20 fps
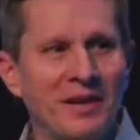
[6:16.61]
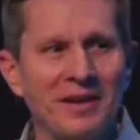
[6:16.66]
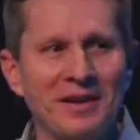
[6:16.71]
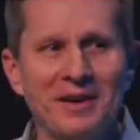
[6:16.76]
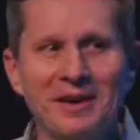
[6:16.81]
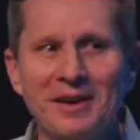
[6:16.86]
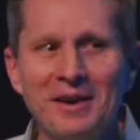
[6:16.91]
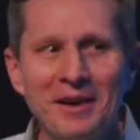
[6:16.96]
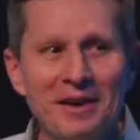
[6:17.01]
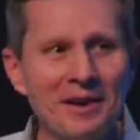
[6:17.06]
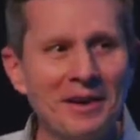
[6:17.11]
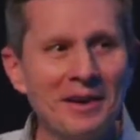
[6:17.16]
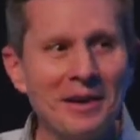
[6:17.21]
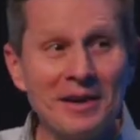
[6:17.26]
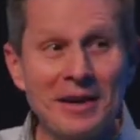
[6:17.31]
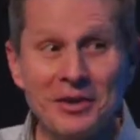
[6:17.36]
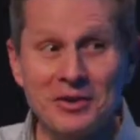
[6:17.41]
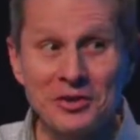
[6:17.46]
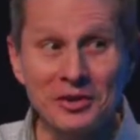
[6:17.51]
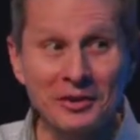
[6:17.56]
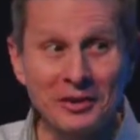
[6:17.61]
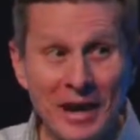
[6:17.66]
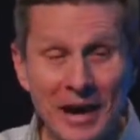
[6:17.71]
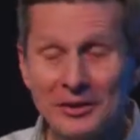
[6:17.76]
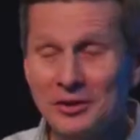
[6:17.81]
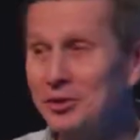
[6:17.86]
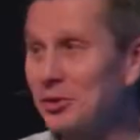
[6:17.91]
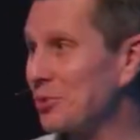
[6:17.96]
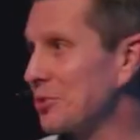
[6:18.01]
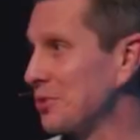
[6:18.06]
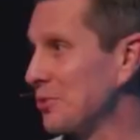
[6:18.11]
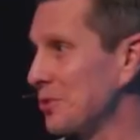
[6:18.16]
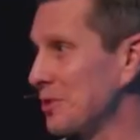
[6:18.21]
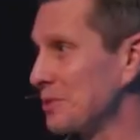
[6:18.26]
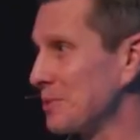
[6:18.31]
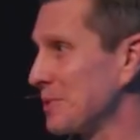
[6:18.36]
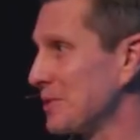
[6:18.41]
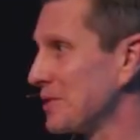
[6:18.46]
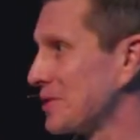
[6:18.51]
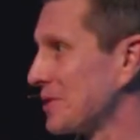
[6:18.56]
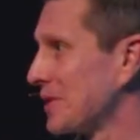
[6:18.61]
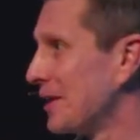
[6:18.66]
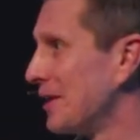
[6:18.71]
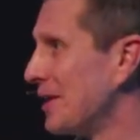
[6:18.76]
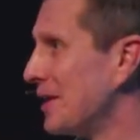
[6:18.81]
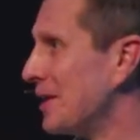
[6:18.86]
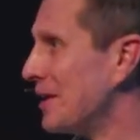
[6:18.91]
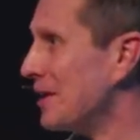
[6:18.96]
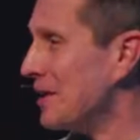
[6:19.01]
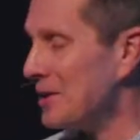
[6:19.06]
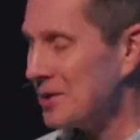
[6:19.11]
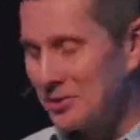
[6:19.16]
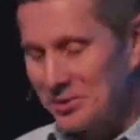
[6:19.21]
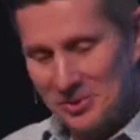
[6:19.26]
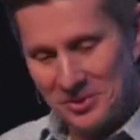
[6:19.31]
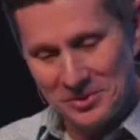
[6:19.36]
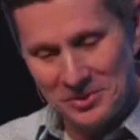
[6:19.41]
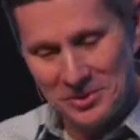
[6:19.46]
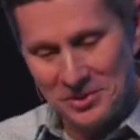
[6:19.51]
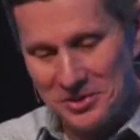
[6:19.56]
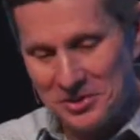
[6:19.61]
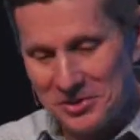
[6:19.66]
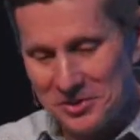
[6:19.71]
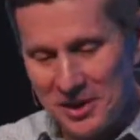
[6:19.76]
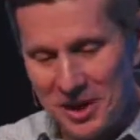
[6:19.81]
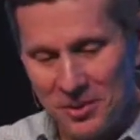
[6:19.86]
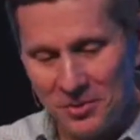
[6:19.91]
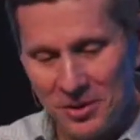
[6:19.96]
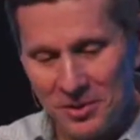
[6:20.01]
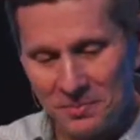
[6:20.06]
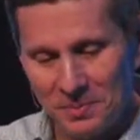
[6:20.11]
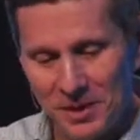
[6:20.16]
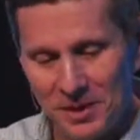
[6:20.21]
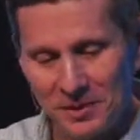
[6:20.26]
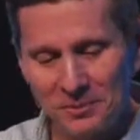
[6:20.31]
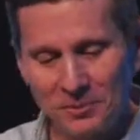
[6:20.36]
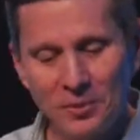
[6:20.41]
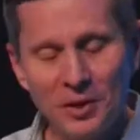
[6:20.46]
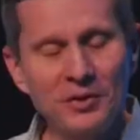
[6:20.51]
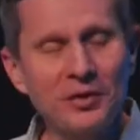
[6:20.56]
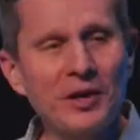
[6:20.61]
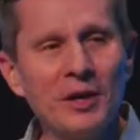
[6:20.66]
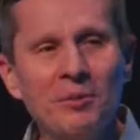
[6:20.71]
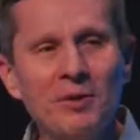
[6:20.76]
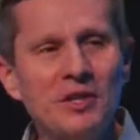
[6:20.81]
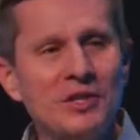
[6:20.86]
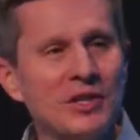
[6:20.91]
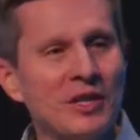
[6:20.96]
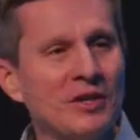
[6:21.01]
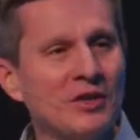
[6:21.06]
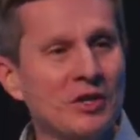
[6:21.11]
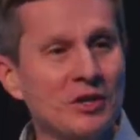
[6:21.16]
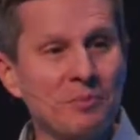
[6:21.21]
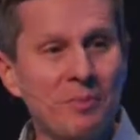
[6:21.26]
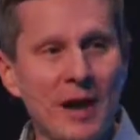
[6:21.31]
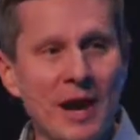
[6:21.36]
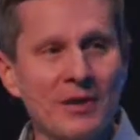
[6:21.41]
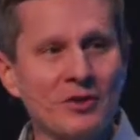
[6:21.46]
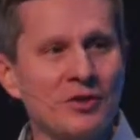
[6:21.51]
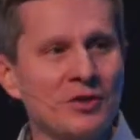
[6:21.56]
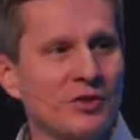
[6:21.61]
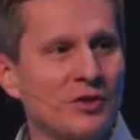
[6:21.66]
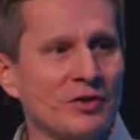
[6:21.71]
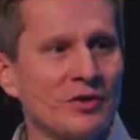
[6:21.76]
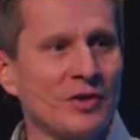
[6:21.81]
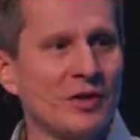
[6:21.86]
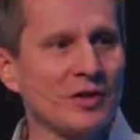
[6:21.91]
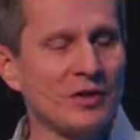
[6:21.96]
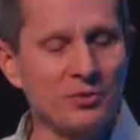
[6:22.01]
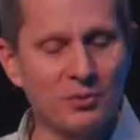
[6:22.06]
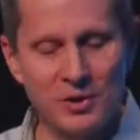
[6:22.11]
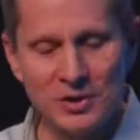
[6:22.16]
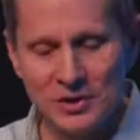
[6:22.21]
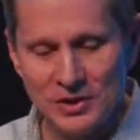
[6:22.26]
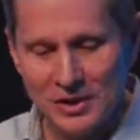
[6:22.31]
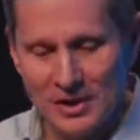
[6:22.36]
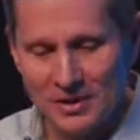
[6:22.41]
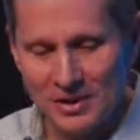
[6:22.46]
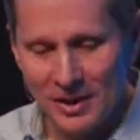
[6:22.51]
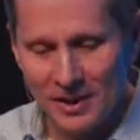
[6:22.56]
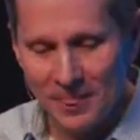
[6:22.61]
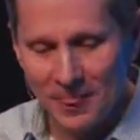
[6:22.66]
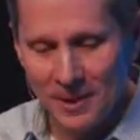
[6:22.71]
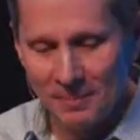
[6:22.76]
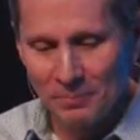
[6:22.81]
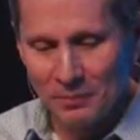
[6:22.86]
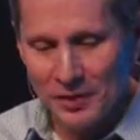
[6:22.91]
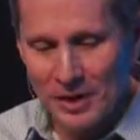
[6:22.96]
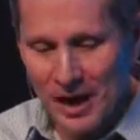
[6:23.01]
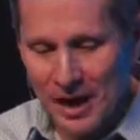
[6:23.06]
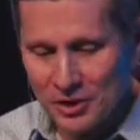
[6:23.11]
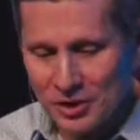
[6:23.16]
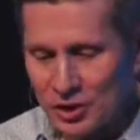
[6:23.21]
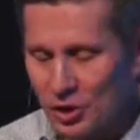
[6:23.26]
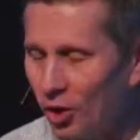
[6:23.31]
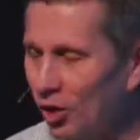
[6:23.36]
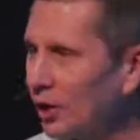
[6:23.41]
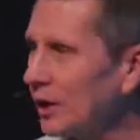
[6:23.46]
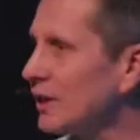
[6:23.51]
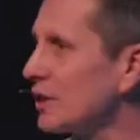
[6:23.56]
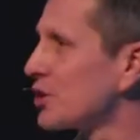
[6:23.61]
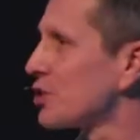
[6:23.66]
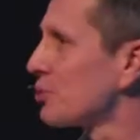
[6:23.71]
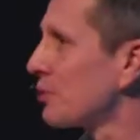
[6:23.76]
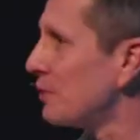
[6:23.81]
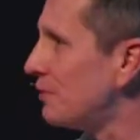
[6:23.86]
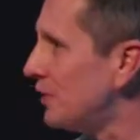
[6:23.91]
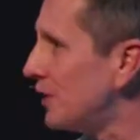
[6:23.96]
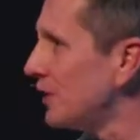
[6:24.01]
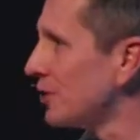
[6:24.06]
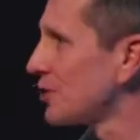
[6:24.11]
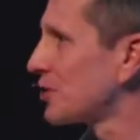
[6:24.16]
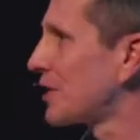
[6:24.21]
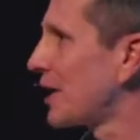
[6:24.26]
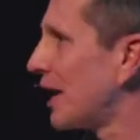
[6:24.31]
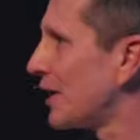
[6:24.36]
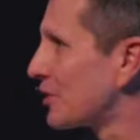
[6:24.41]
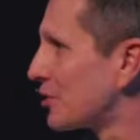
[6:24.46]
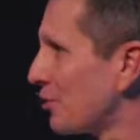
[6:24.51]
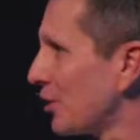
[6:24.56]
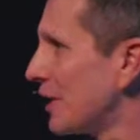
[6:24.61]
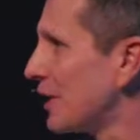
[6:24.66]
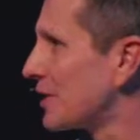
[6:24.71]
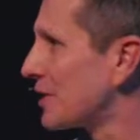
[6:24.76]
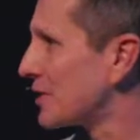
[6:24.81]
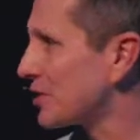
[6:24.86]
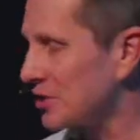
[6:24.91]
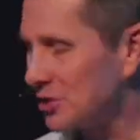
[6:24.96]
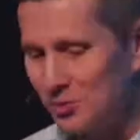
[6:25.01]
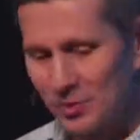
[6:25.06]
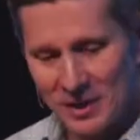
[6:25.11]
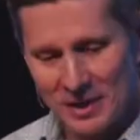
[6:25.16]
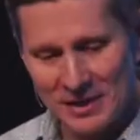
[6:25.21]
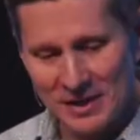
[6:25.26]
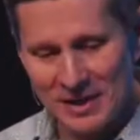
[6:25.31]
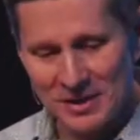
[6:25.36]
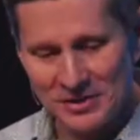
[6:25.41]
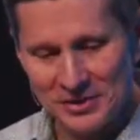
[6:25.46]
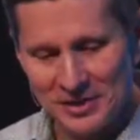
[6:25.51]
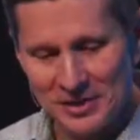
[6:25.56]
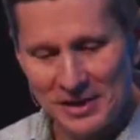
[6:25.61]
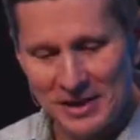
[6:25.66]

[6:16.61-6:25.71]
it has a lot to do with Christmas. So just stay with me. One thing we see in this passage is this we see that God's holiness reveals God's greatness, is what it does.